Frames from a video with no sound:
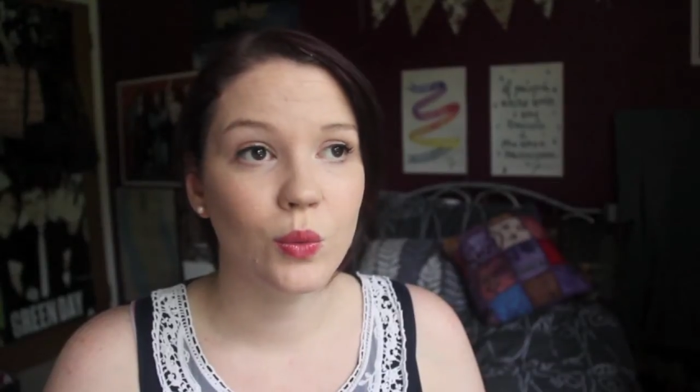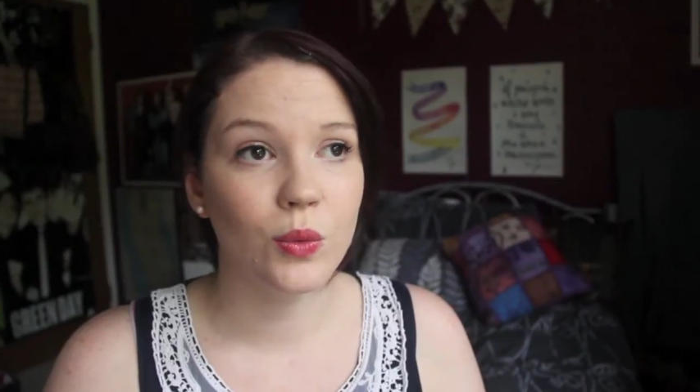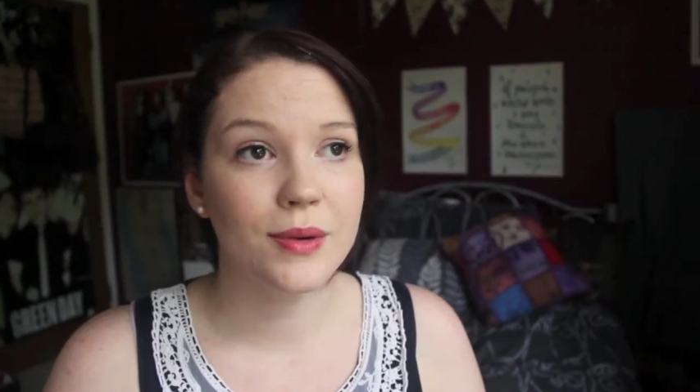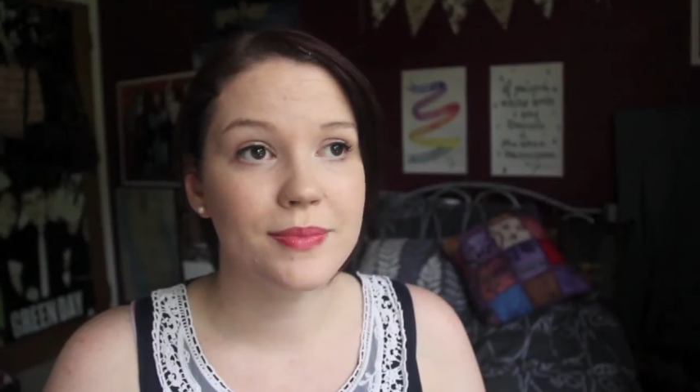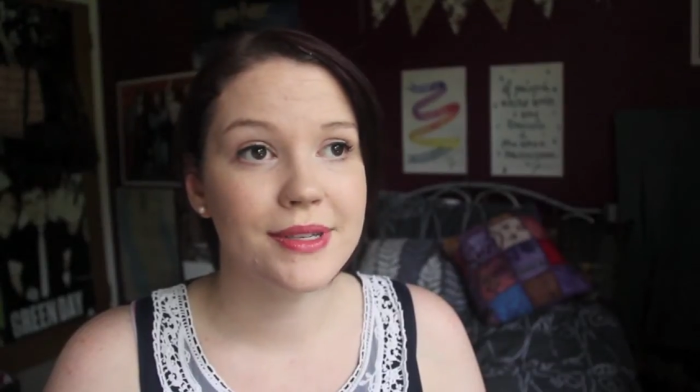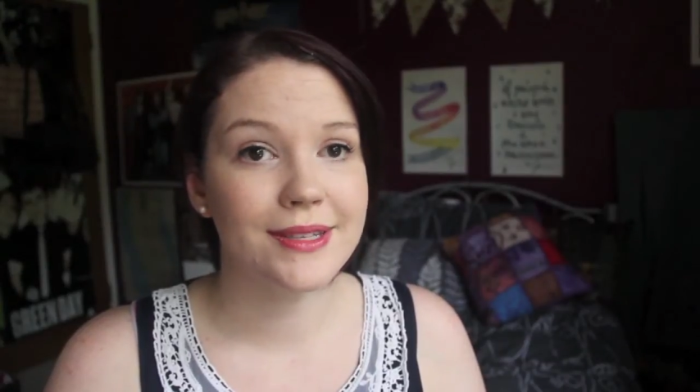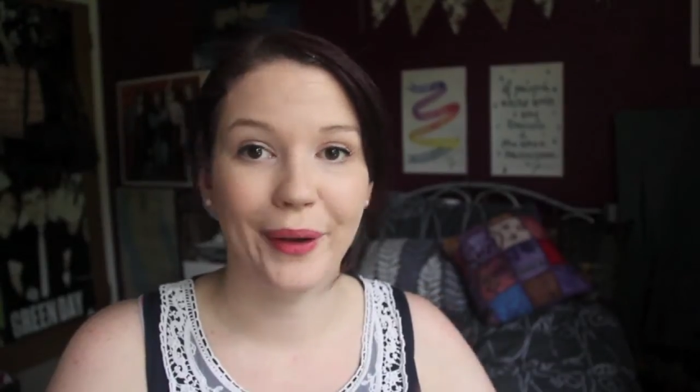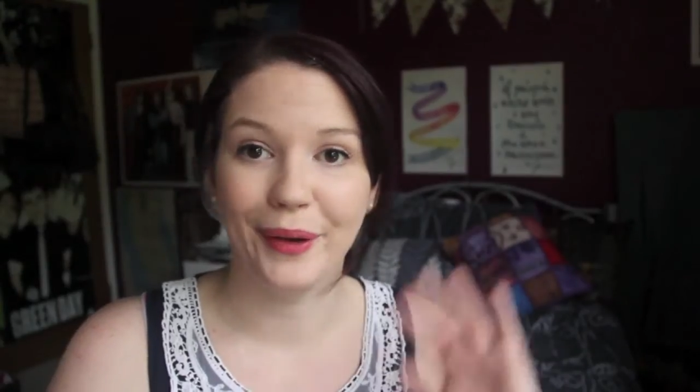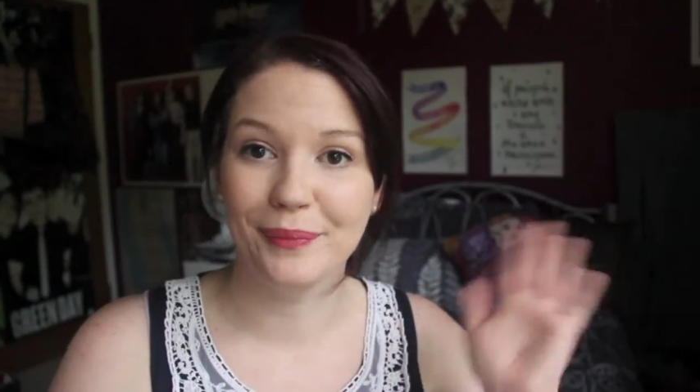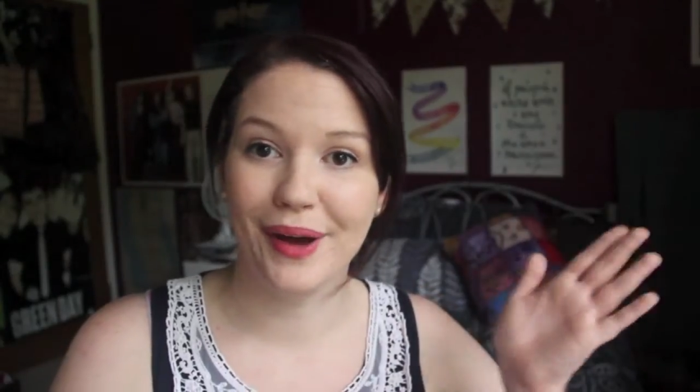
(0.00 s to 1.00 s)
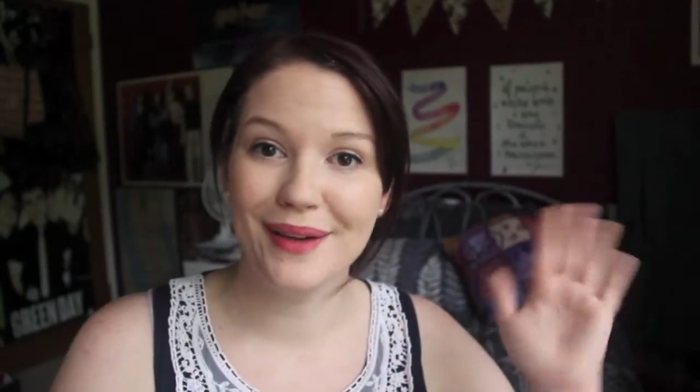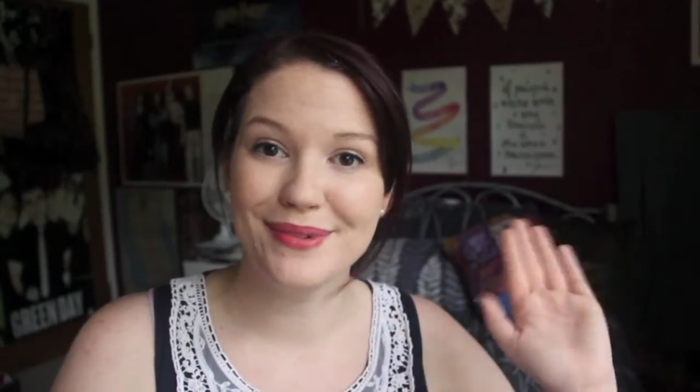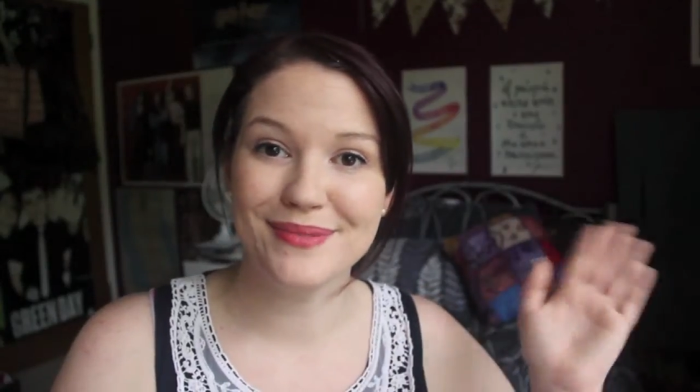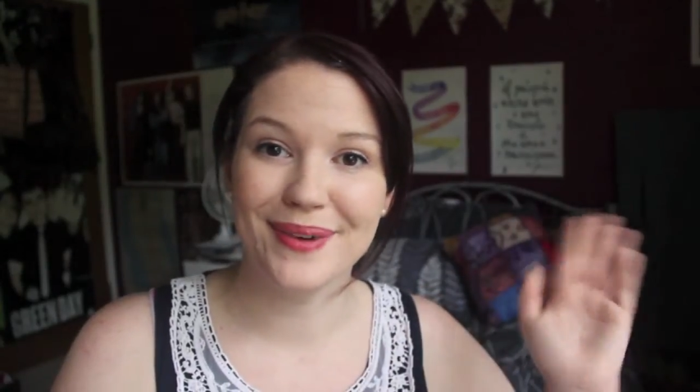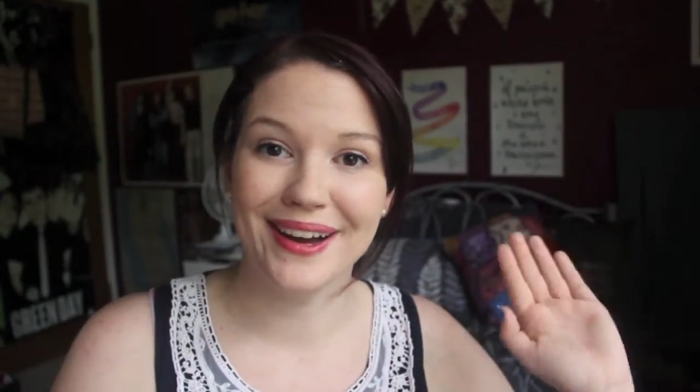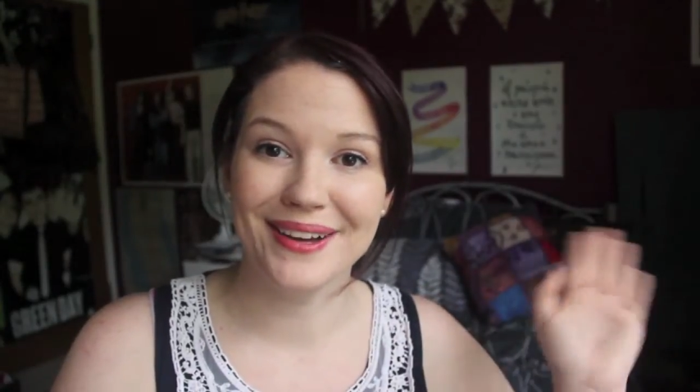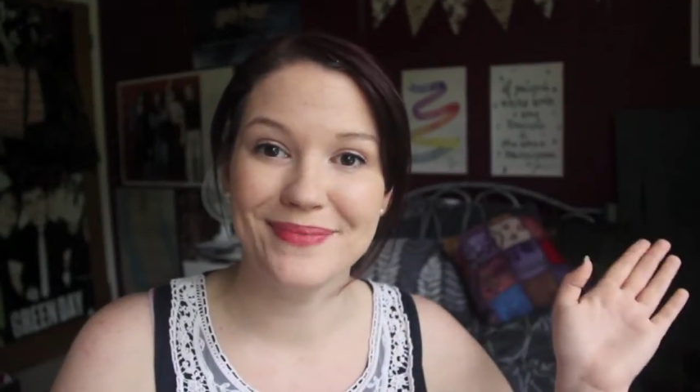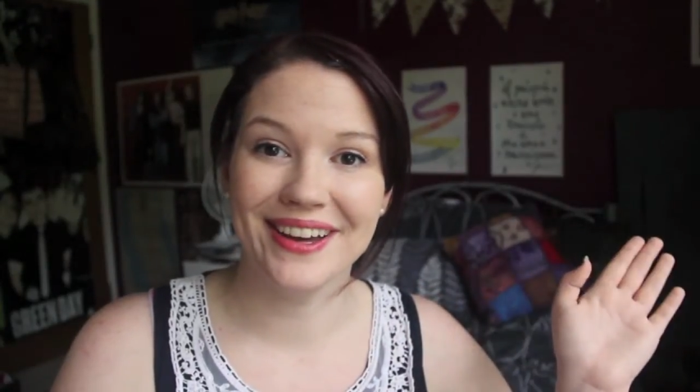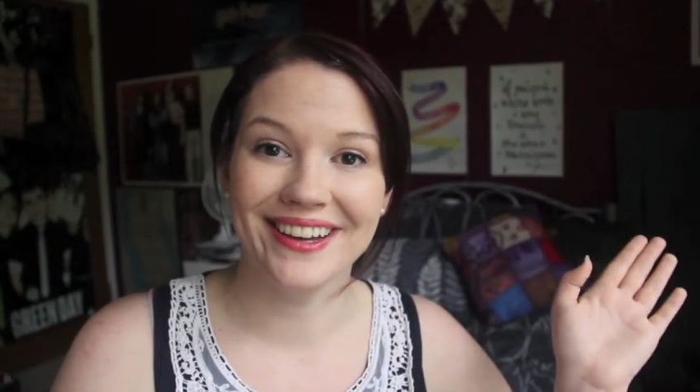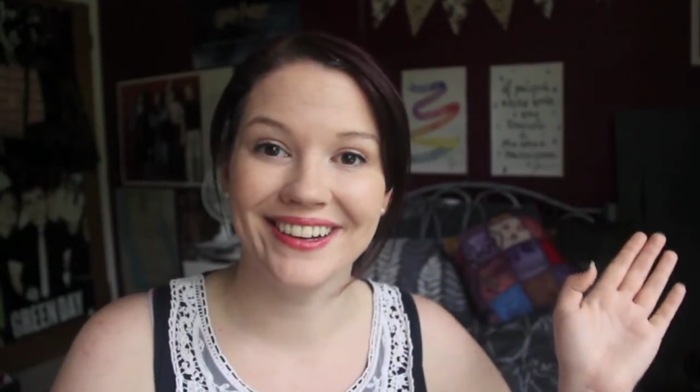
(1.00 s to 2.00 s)
Whoops. Goodbye book buying
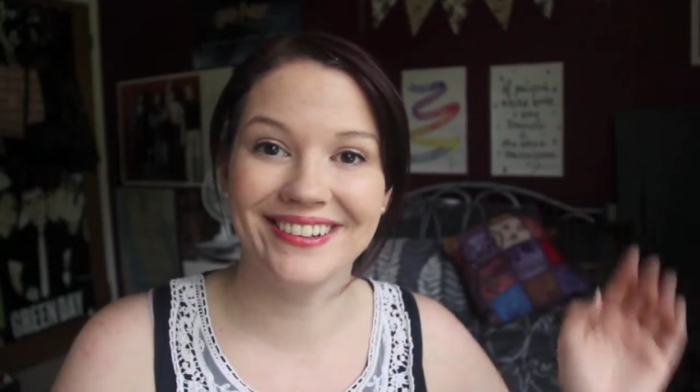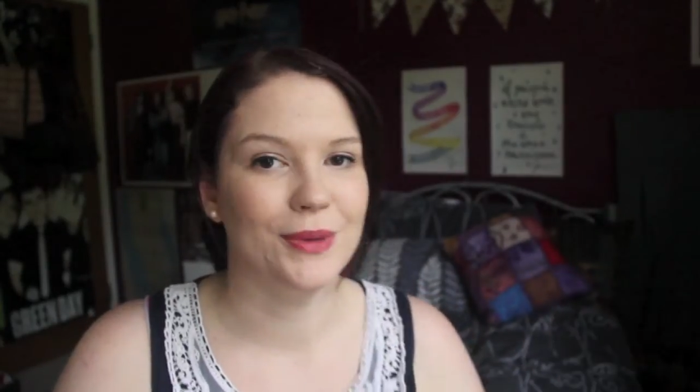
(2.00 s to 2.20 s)
ban,